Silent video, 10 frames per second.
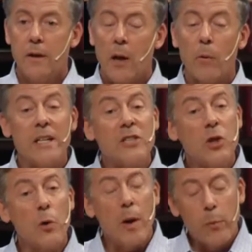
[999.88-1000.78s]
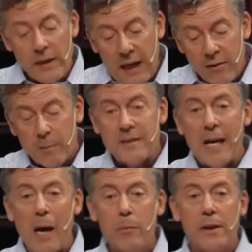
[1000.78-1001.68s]
And when they showed up, we gave them a
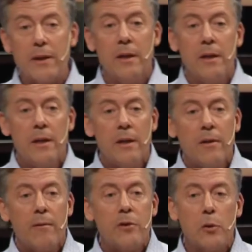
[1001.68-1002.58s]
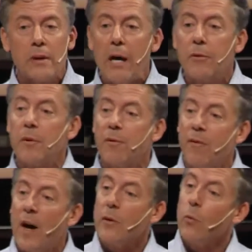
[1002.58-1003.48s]
tablet to allow them to
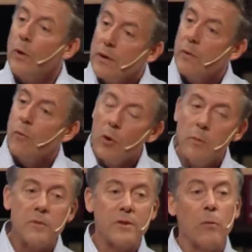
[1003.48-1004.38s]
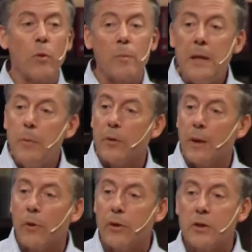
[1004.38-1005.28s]
find what rooms and what people they
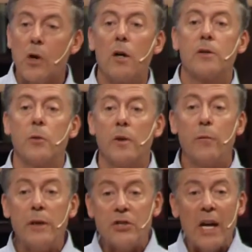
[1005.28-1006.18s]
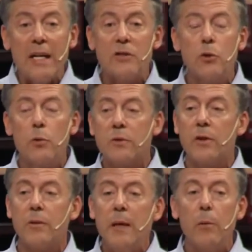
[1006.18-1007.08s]
were going to talk to. And if we changed who was
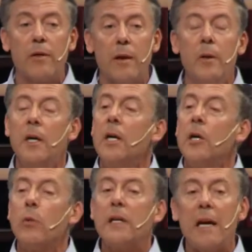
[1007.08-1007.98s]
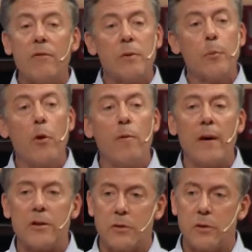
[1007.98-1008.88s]
going to meet with them, we gave them the
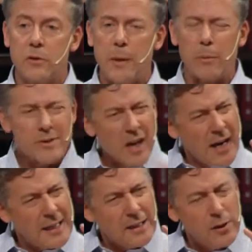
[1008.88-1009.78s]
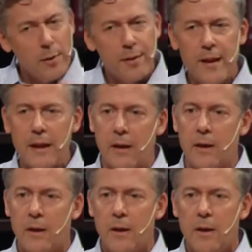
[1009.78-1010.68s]
profiles of those people. Tiny little thing,
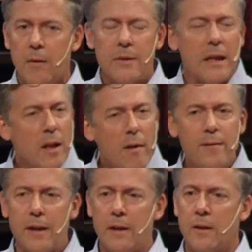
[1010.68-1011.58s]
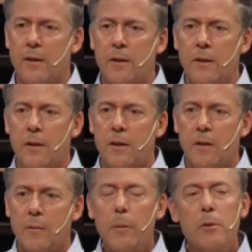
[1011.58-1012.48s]
but they loved it.
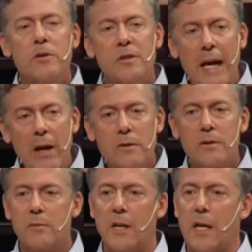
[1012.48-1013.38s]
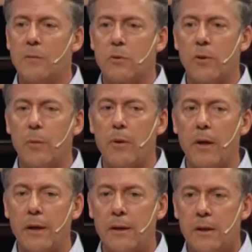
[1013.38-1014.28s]
People are scared sometimes when they're applying.